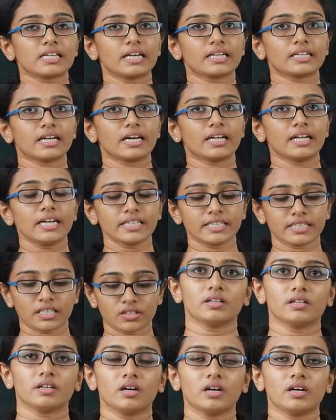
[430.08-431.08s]
are correct.
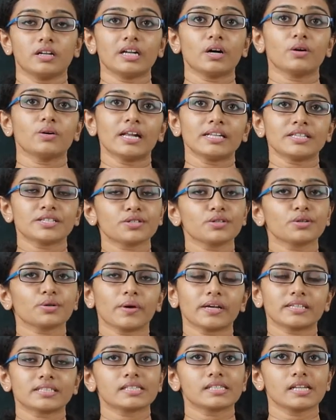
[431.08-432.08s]
Now, let's do
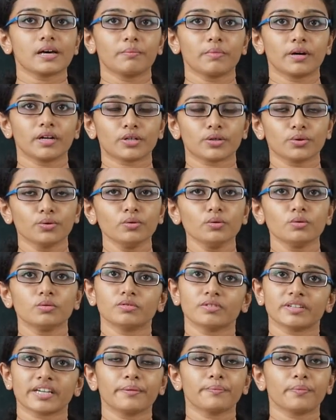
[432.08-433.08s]
question number 2.
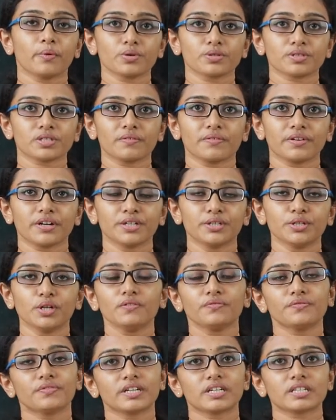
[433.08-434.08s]
You can pause the
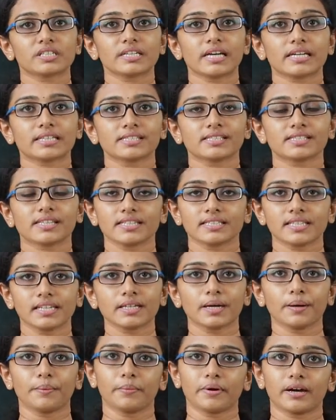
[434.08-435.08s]
video, finish the exercise
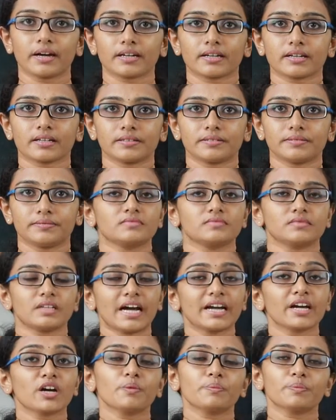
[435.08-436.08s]
and come back.
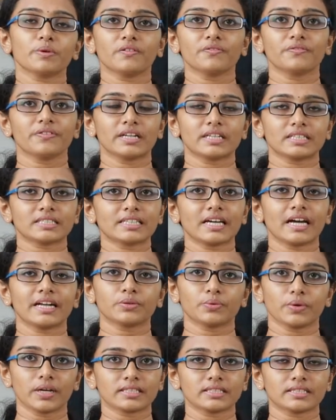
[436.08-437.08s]
I hope you have finished
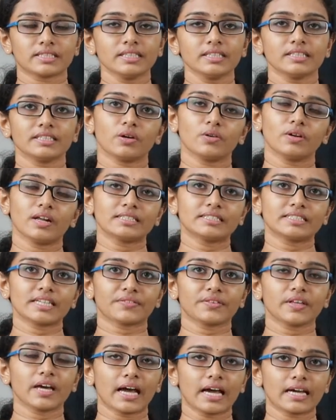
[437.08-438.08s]
that question. Now, let's
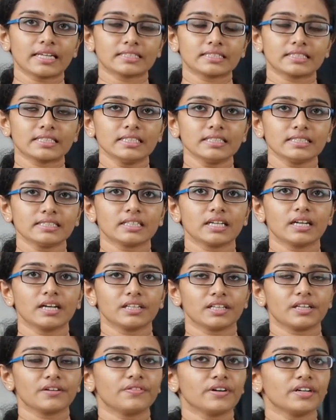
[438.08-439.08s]
check the answers.
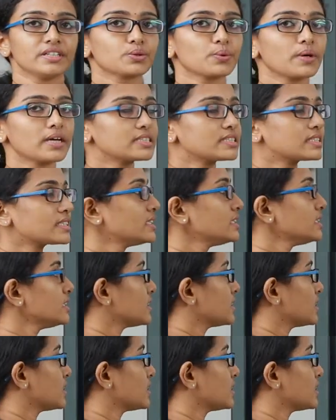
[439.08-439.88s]
The first question,